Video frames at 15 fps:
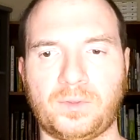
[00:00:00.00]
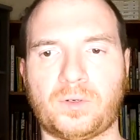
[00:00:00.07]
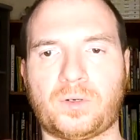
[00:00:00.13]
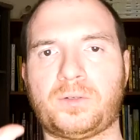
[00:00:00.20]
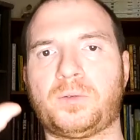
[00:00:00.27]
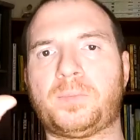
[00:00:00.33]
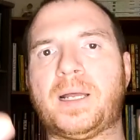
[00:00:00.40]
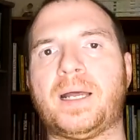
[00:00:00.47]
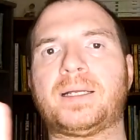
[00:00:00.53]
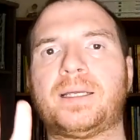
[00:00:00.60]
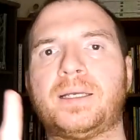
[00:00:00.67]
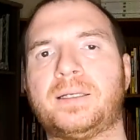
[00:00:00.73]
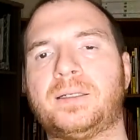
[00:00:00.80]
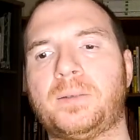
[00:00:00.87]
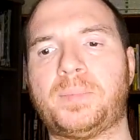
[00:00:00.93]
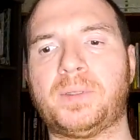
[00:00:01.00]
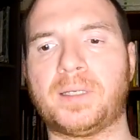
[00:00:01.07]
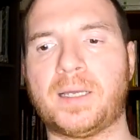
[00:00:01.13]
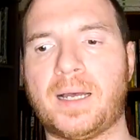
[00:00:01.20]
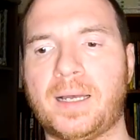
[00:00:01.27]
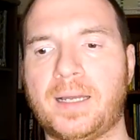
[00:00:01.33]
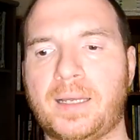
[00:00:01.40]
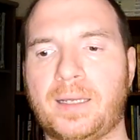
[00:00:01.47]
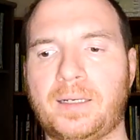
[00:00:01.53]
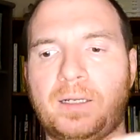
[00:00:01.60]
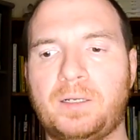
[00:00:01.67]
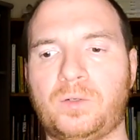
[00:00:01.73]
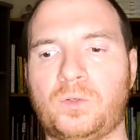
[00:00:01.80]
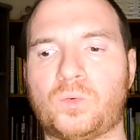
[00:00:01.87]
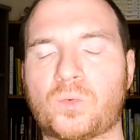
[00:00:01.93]
on your back kicking up at the guy, and
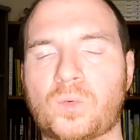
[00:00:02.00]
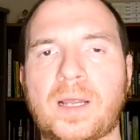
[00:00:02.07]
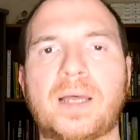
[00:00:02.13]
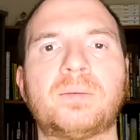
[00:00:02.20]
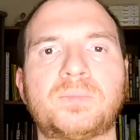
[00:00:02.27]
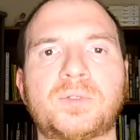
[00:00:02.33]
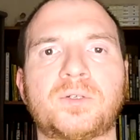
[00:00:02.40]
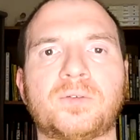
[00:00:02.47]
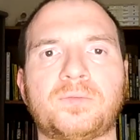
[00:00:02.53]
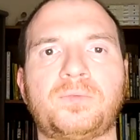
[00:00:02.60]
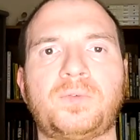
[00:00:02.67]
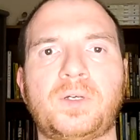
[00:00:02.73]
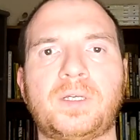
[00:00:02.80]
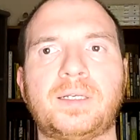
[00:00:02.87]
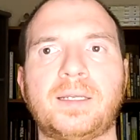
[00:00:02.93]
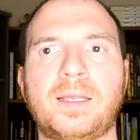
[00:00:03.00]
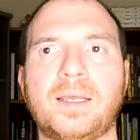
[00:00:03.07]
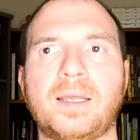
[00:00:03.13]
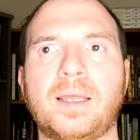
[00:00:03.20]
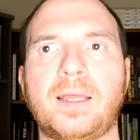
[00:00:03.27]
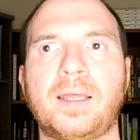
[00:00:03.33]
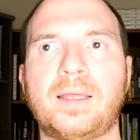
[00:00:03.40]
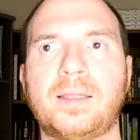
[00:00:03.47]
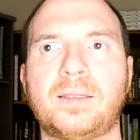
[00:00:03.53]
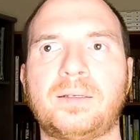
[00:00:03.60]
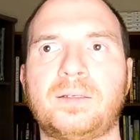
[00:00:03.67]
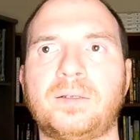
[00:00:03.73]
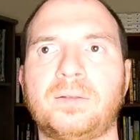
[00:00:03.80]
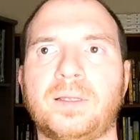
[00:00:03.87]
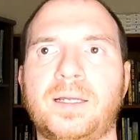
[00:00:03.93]
he grabs your foot,
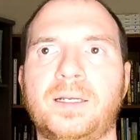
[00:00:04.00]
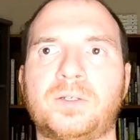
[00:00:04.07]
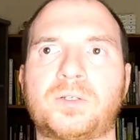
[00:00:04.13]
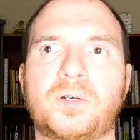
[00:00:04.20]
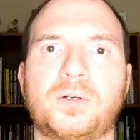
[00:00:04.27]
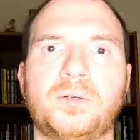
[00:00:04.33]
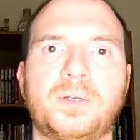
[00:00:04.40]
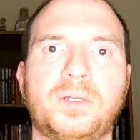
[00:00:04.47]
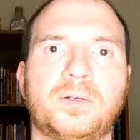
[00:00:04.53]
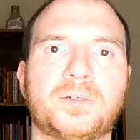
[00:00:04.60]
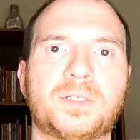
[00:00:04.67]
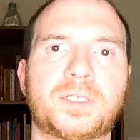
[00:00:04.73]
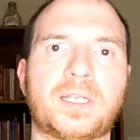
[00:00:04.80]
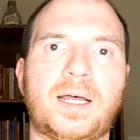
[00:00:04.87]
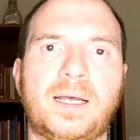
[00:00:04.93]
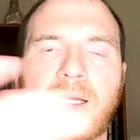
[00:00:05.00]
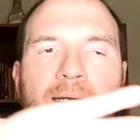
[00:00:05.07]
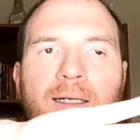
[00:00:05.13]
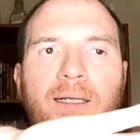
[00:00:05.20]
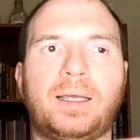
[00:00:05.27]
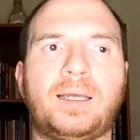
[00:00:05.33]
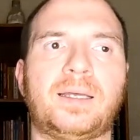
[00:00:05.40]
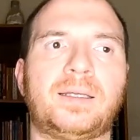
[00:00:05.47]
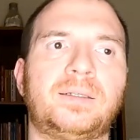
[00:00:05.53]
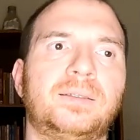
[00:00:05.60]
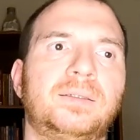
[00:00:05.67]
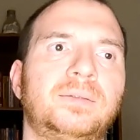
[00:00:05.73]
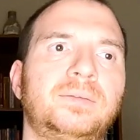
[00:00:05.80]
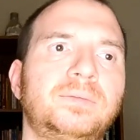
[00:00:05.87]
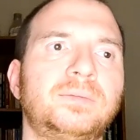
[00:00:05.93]
and you like turn to your side
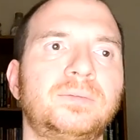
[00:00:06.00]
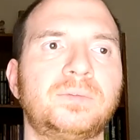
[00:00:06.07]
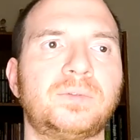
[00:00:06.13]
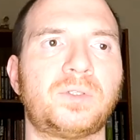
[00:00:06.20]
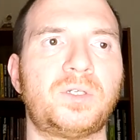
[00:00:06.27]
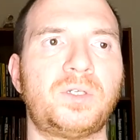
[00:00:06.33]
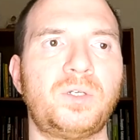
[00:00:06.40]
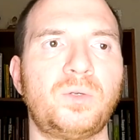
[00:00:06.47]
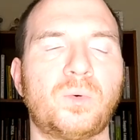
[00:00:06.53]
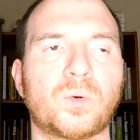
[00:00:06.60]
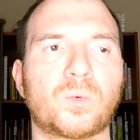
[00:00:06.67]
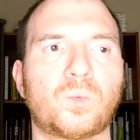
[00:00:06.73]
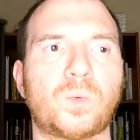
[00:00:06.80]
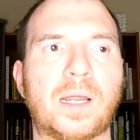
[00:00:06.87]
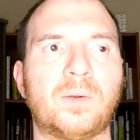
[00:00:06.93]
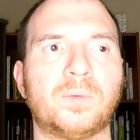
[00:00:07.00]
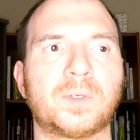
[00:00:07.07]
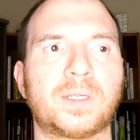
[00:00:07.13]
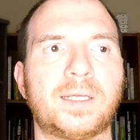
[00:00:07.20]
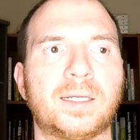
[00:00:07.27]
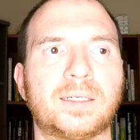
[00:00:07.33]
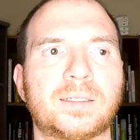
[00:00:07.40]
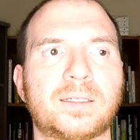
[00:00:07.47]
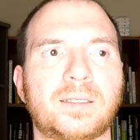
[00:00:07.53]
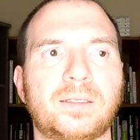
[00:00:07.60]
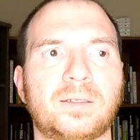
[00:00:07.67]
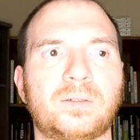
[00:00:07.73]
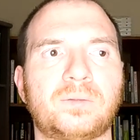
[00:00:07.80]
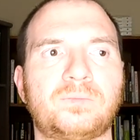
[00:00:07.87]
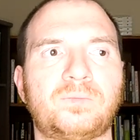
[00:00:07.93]
and do a round kick to
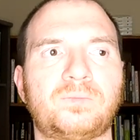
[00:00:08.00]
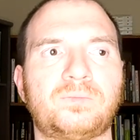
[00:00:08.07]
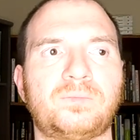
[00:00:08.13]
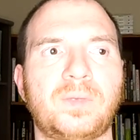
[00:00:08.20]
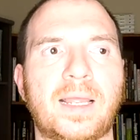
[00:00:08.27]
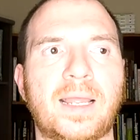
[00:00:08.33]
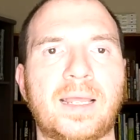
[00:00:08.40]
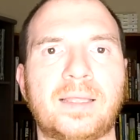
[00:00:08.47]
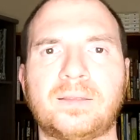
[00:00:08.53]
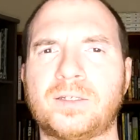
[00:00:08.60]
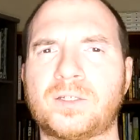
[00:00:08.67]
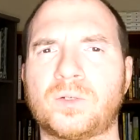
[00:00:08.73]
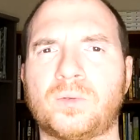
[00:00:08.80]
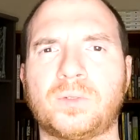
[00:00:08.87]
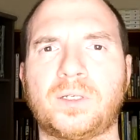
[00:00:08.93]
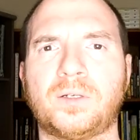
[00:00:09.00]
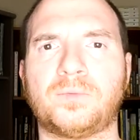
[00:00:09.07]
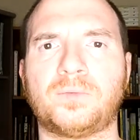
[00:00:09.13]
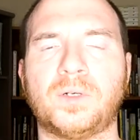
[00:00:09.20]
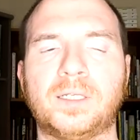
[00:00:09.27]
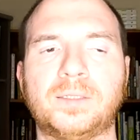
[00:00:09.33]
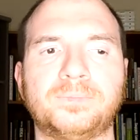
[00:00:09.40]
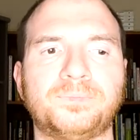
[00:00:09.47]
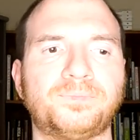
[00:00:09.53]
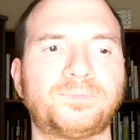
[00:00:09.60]
the hand that's holding your foot.